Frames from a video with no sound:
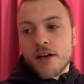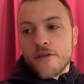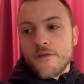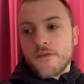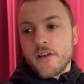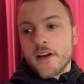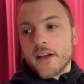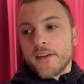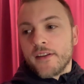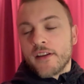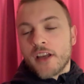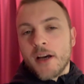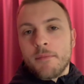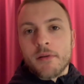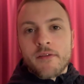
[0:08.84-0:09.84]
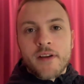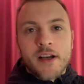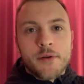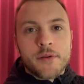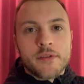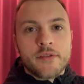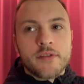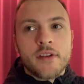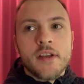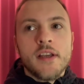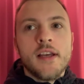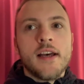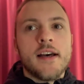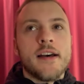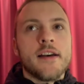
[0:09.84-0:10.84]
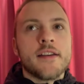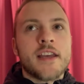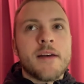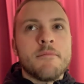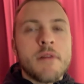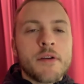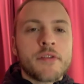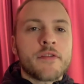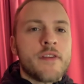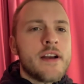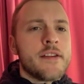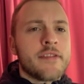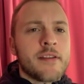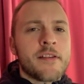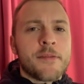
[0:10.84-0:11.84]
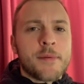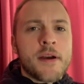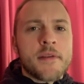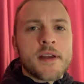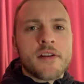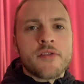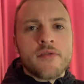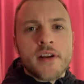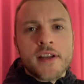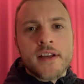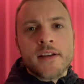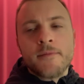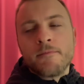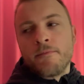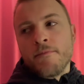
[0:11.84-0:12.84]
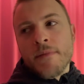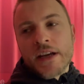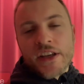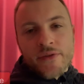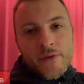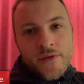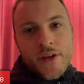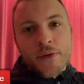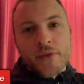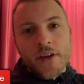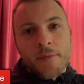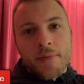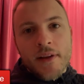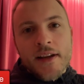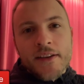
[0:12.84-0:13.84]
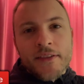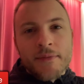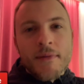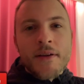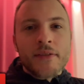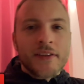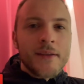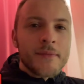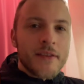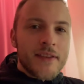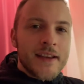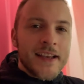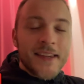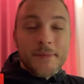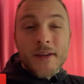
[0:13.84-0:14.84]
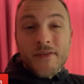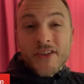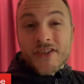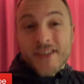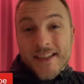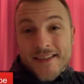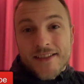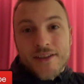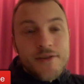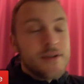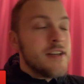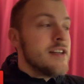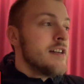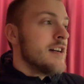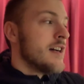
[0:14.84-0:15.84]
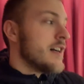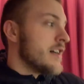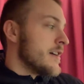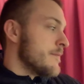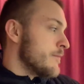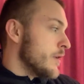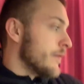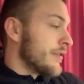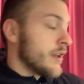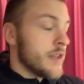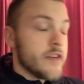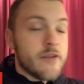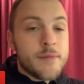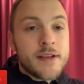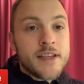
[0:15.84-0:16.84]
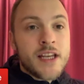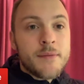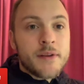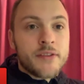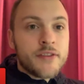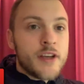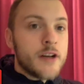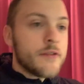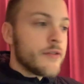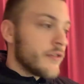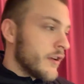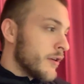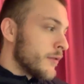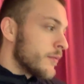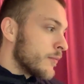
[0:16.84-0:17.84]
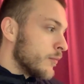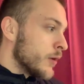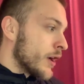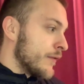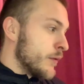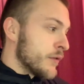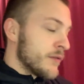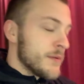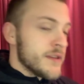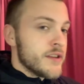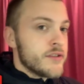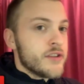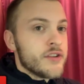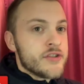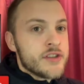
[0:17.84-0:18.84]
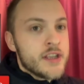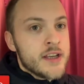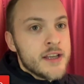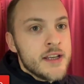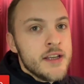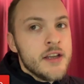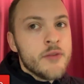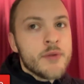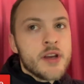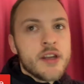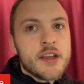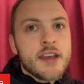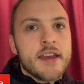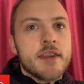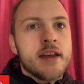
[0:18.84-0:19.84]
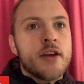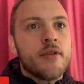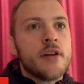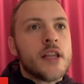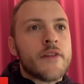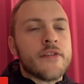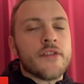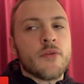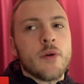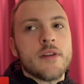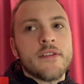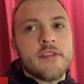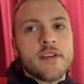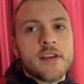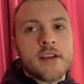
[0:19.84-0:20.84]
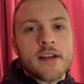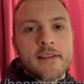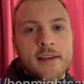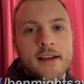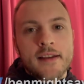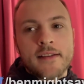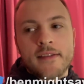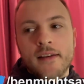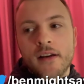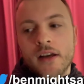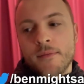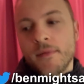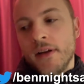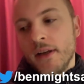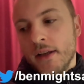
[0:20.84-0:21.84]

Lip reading: Flight is in a couple of hours. Most fans seem to be out there already. Mixed reviews on the place. Most seem to think it's a bit of a shithole. Obviously, I've never been there myself, so looking forward to being the judge of that. We're going to get there at 11:20 Italian time.